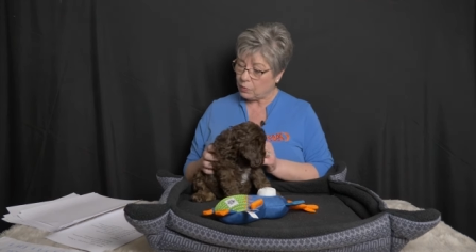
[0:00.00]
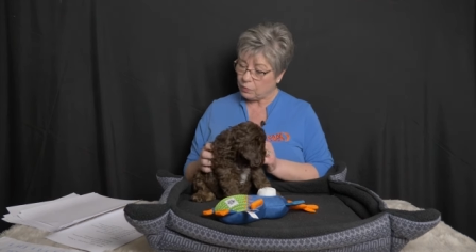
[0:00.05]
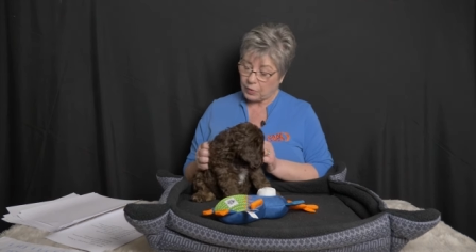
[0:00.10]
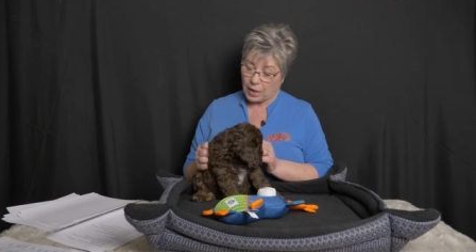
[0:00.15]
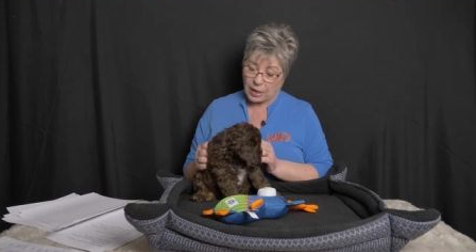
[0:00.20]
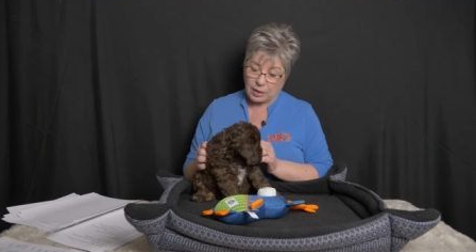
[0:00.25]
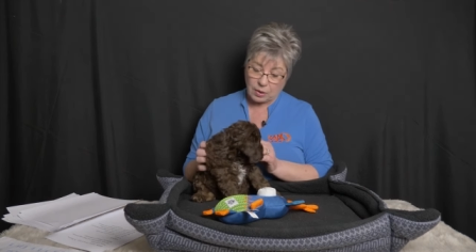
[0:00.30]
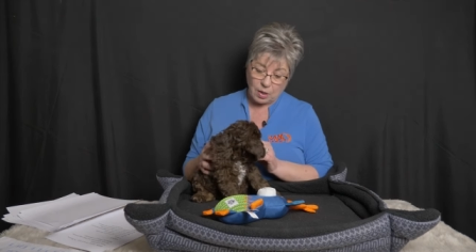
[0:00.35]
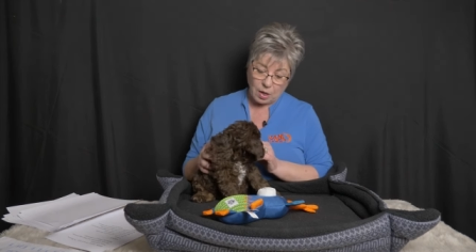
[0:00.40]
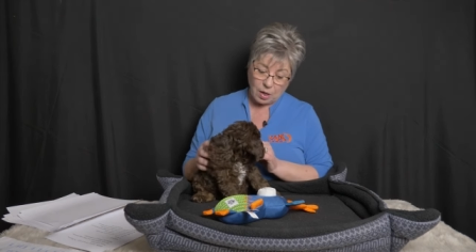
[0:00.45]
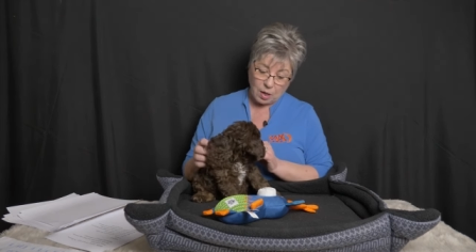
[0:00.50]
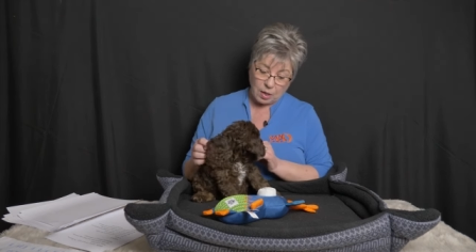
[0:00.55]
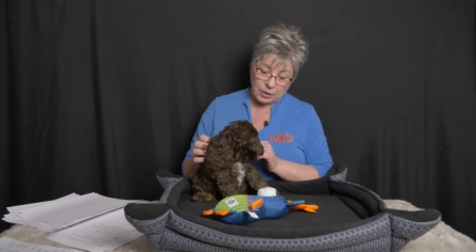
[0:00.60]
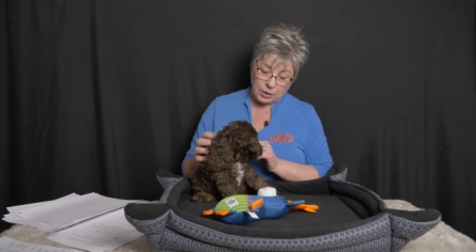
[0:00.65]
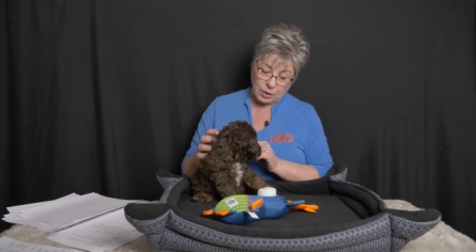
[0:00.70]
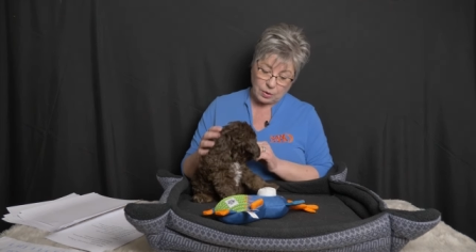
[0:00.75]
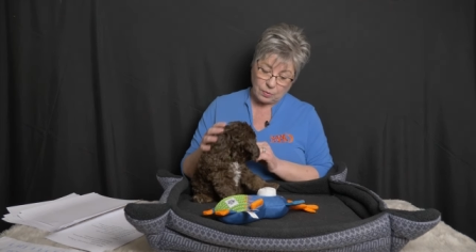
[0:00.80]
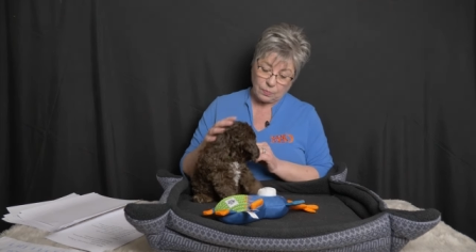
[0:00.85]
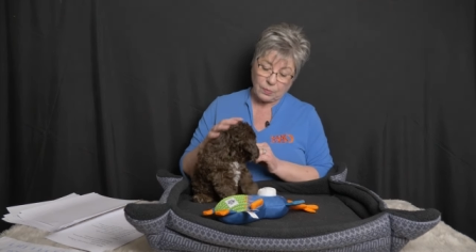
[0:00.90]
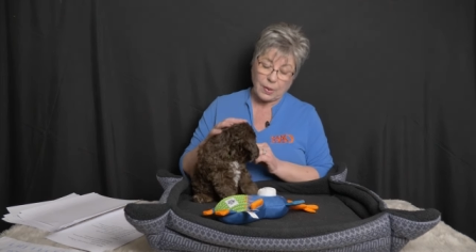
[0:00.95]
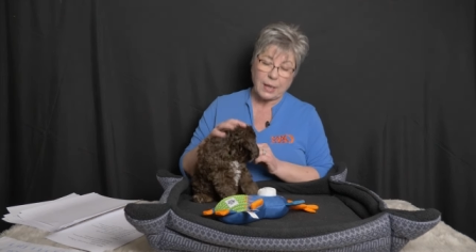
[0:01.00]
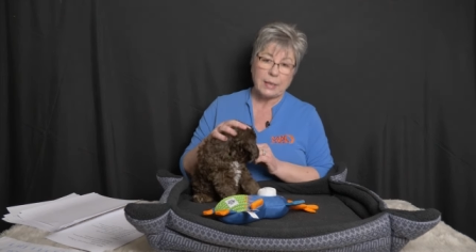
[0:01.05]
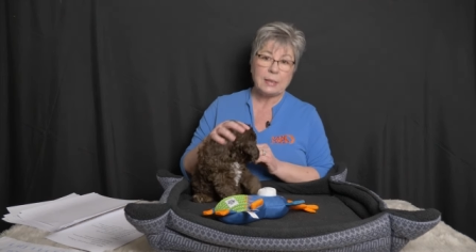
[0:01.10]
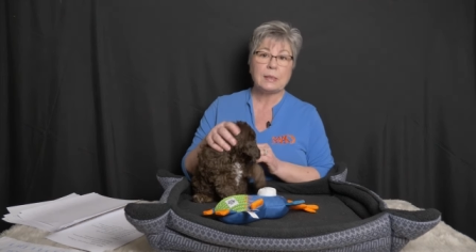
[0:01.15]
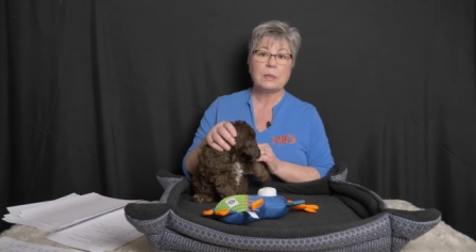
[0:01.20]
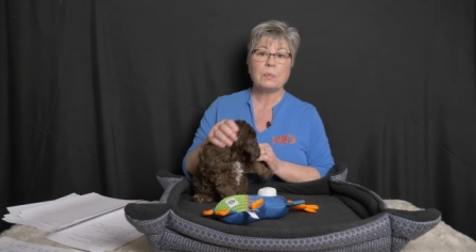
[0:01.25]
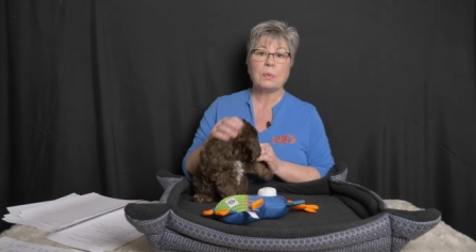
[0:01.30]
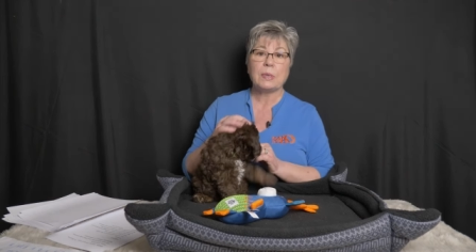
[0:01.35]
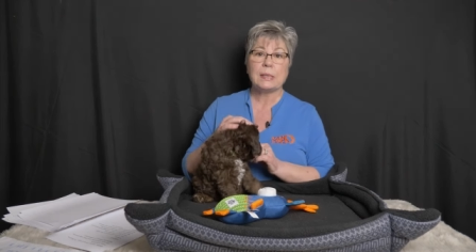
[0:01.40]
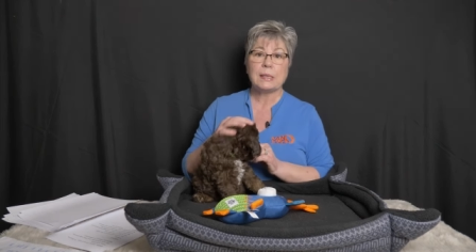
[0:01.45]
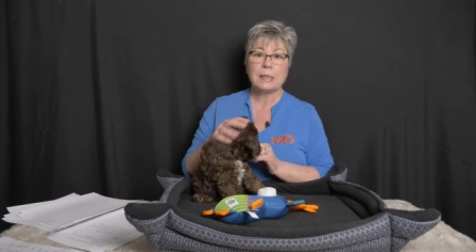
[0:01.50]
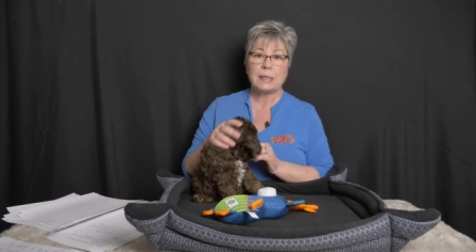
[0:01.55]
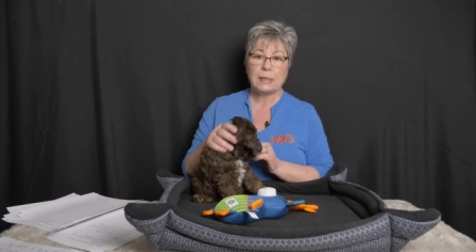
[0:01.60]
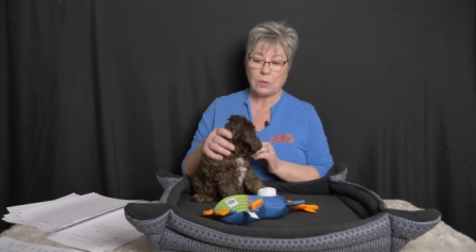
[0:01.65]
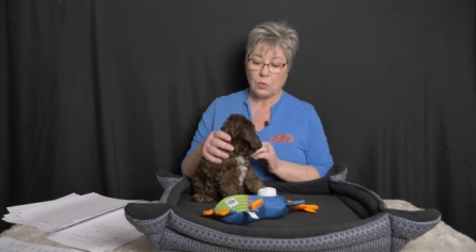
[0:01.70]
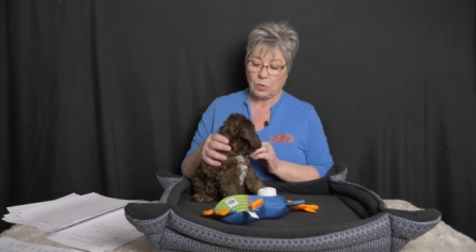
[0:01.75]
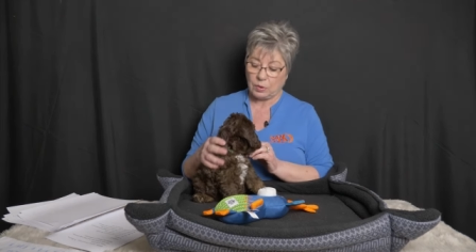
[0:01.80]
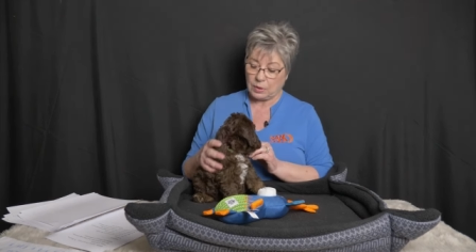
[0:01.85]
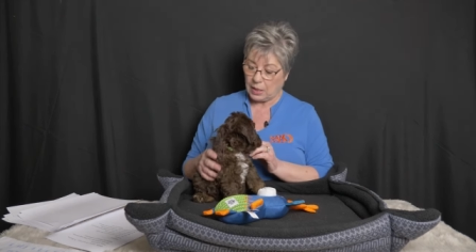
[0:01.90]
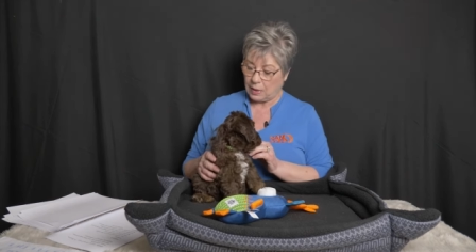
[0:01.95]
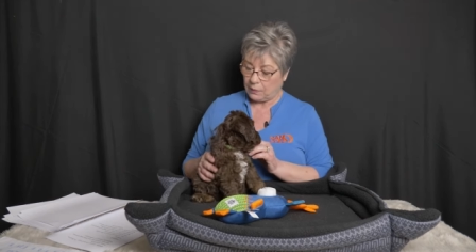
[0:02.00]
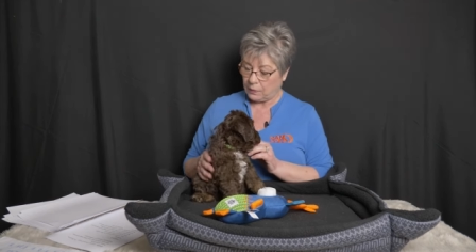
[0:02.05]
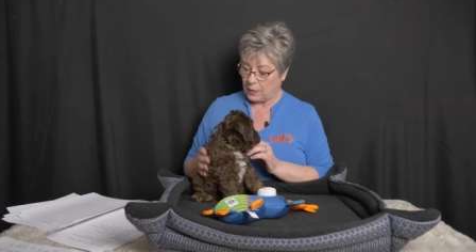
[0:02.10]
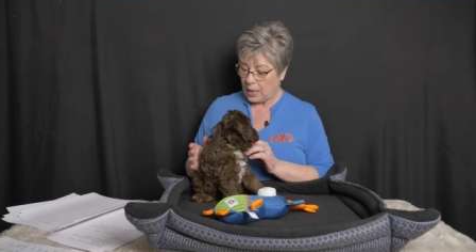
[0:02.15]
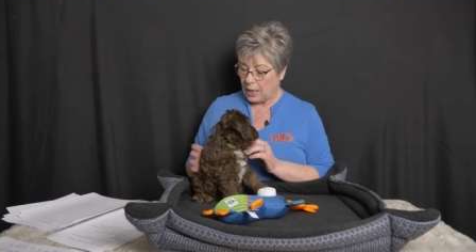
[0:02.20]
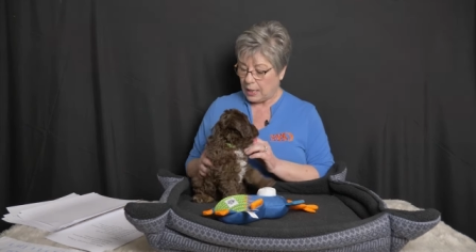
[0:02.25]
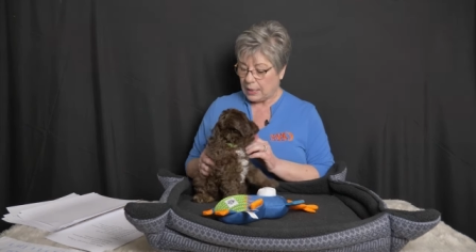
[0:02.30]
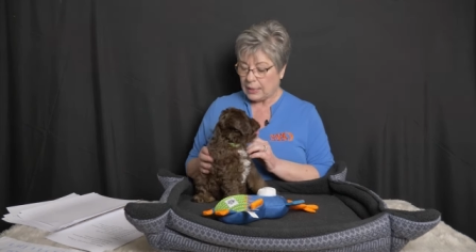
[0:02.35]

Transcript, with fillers: Frank, on your runs once he's old enough.